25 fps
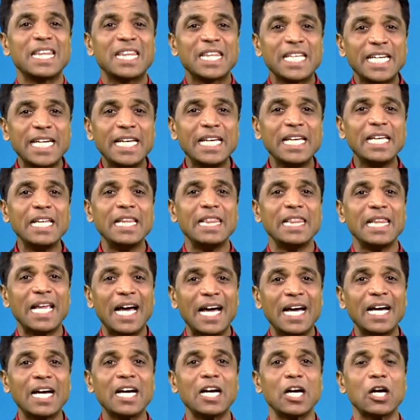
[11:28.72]
3
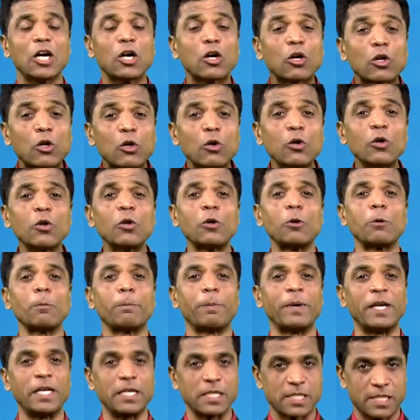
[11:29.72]
lakh crore
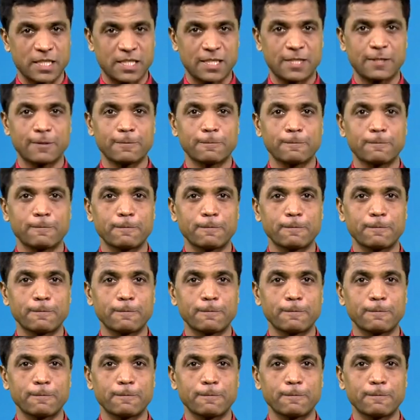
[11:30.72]
rupees.